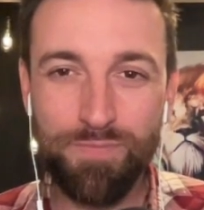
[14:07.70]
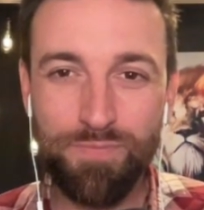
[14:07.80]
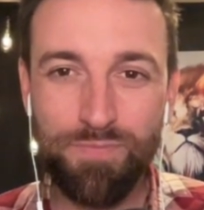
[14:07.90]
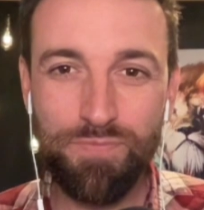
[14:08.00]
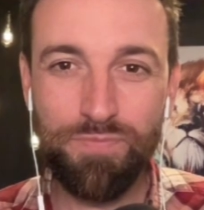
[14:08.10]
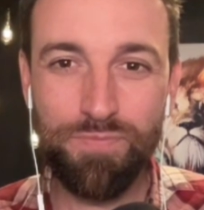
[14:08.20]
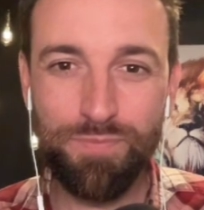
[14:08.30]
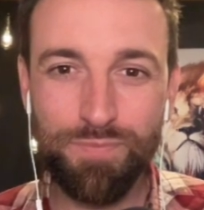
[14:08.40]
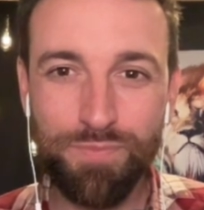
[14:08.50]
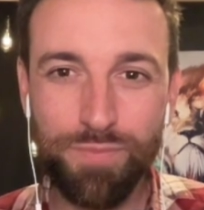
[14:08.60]

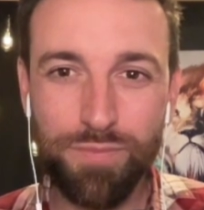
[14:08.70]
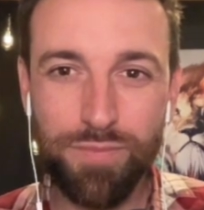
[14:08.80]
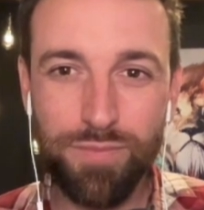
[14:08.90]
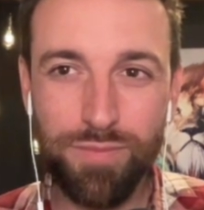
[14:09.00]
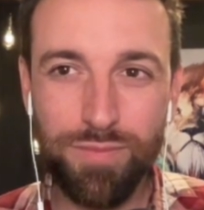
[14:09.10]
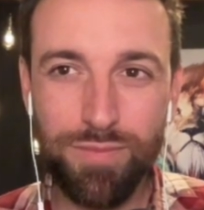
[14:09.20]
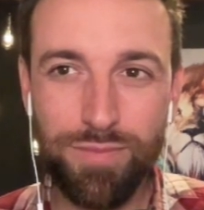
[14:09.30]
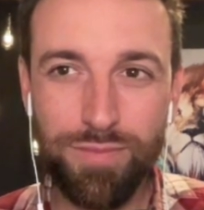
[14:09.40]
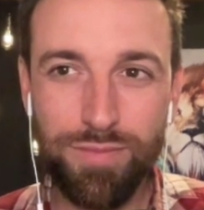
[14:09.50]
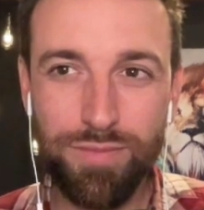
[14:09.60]

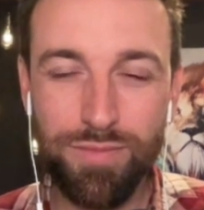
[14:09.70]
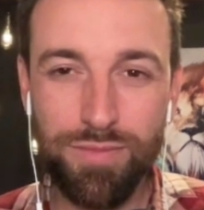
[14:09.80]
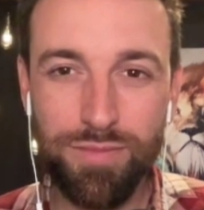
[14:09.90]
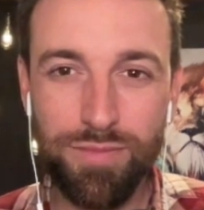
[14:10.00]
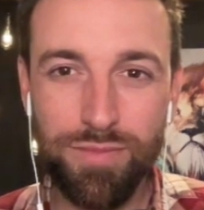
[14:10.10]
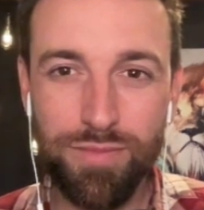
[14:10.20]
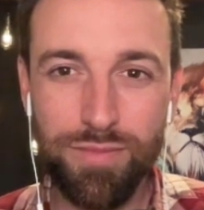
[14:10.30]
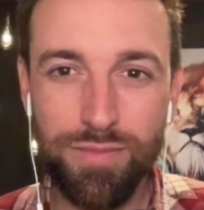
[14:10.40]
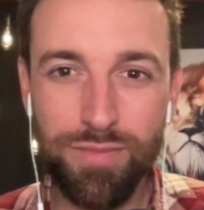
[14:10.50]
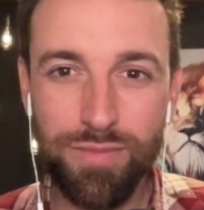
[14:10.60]

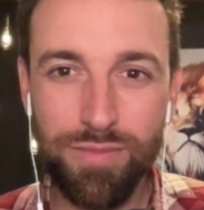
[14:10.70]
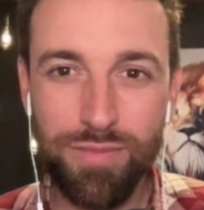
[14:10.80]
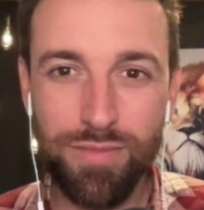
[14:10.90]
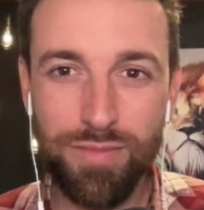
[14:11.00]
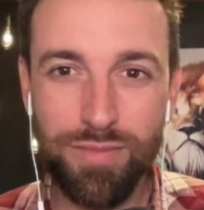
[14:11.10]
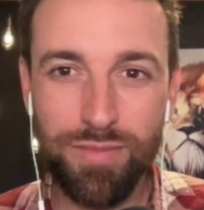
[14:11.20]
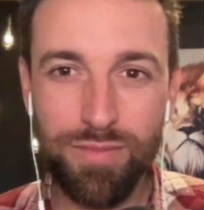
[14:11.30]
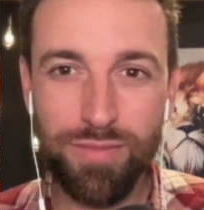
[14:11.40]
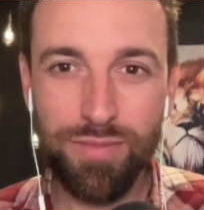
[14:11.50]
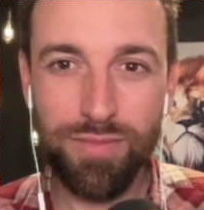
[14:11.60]

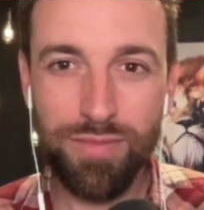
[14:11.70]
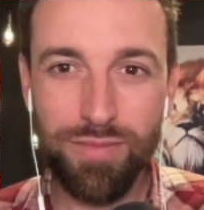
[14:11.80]
This person isn't speaking.